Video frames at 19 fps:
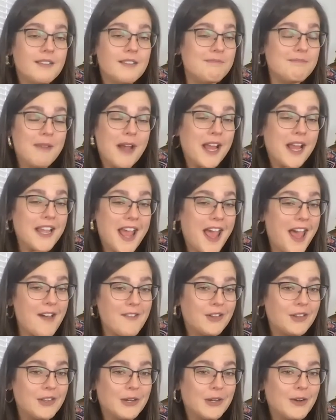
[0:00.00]
might
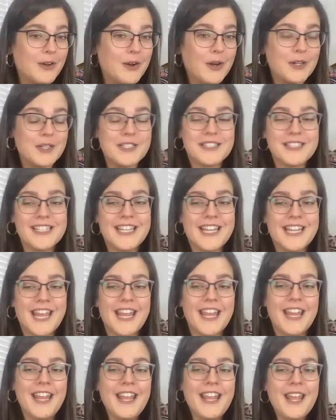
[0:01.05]
have on their hearts
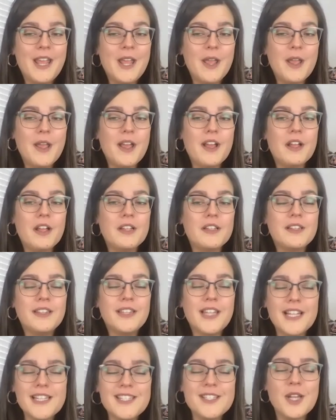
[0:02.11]
today.
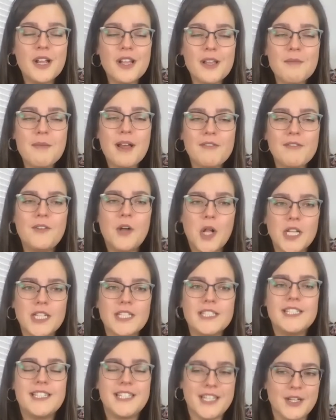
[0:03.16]
Let's talk about
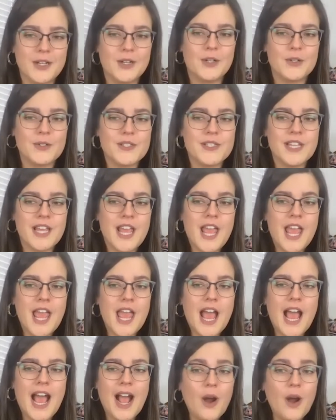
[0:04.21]
volunteers.
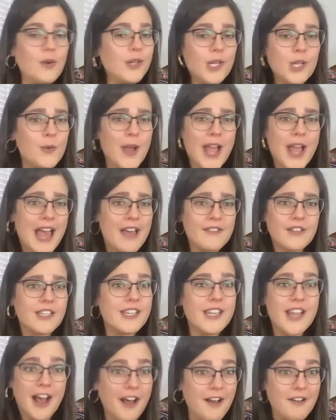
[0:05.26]
How do you have
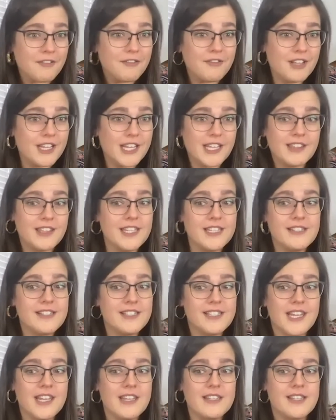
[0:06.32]
enough in this
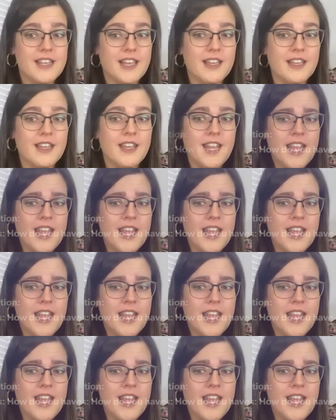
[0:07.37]
season?